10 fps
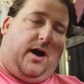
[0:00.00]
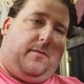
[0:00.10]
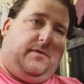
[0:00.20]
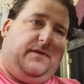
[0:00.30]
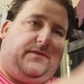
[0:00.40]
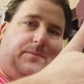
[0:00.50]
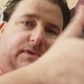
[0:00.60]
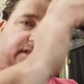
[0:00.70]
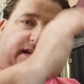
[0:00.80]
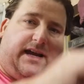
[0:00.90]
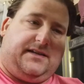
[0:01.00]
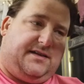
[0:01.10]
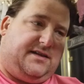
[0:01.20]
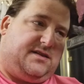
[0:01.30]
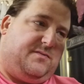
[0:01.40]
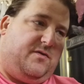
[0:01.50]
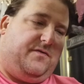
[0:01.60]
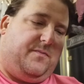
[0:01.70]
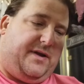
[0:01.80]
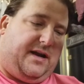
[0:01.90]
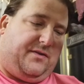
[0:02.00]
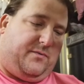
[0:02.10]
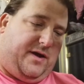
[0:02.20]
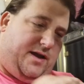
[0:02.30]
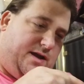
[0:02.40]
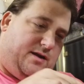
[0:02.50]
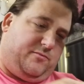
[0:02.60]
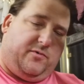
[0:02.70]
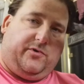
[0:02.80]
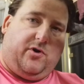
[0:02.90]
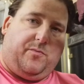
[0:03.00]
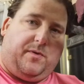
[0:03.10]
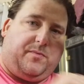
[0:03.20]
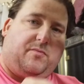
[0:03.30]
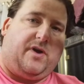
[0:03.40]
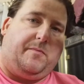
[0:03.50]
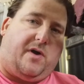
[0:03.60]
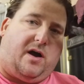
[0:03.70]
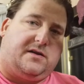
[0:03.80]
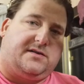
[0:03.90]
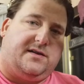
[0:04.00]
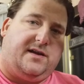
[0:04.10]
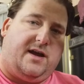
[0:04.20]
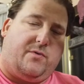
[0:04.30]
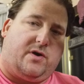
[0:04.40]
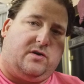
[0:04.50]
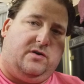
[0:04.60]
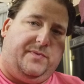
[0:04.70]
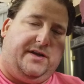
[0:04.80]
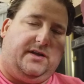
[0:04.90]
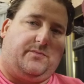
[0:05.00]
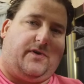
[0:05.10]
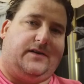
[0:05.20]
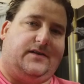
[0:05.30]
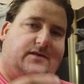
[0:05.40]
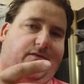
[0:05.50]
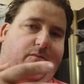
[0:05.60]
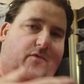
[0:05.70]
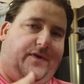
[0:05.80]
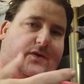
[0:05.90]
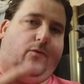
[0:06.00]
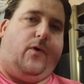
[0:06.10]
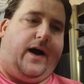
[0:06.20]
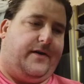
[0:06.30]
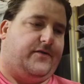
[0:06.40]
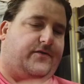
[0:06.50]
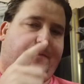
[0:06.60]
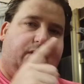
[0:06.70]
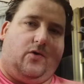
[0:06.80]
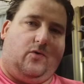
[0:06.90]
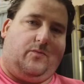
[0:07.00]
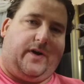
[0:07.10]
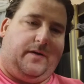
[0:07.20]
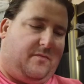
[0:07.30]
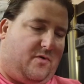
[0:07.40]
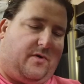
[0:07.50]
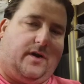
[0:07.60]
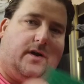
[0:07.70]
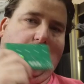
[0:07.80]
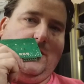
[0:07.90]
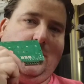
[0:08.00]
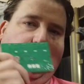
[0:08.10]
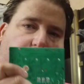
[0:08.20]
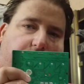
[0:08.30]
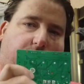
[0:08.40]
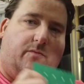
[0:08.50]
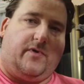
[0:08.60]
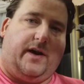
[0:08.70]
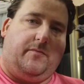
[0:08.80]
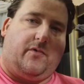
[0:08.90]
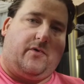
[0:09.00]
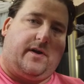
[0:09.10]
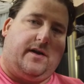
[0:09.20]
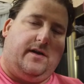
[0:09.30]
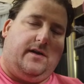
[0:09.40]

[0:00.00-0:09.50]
um, lift up the z-axis, move the bed out of the way, and I'm going to open up brain box, and we are going to begin the process of moving the wires from the old brain board to the new brain board